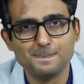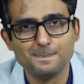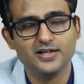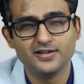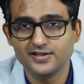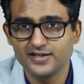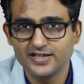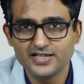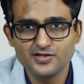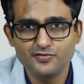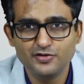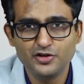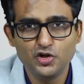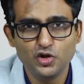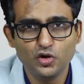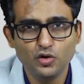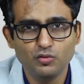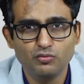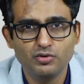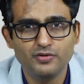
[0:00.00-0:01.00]
In the next
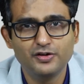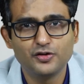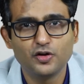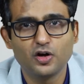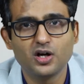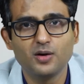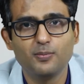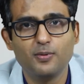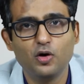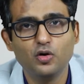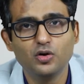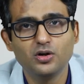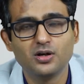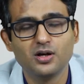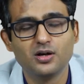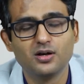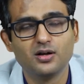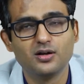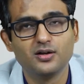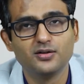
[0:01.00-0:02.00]
video, we will talk
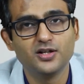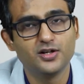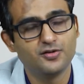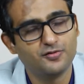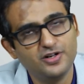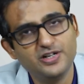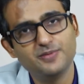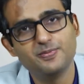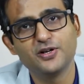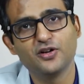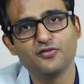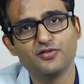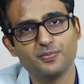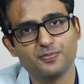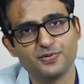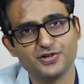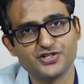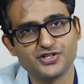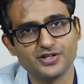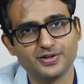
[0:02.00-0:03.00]
about the treatment of
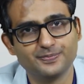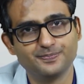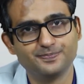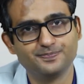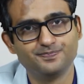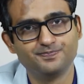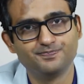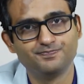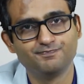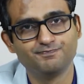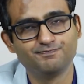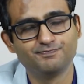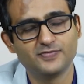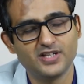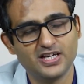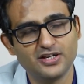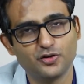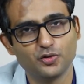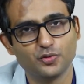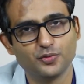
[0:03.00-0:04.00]
depression.
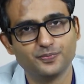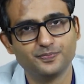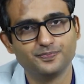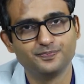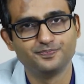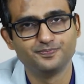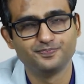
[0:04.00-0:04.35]
Thank you.